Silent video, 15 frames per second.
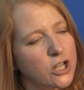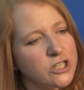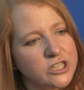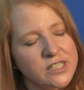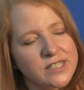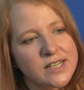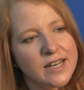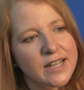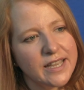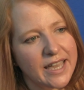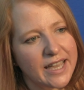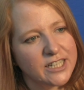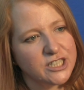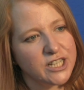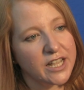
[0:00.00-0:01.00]
not just in
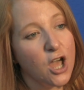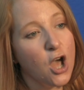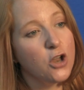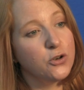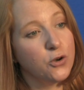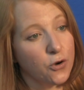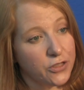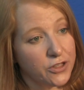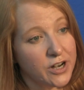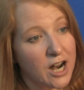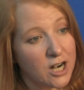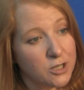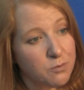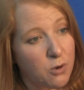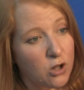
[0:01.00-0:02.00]
engaging Northern Ireland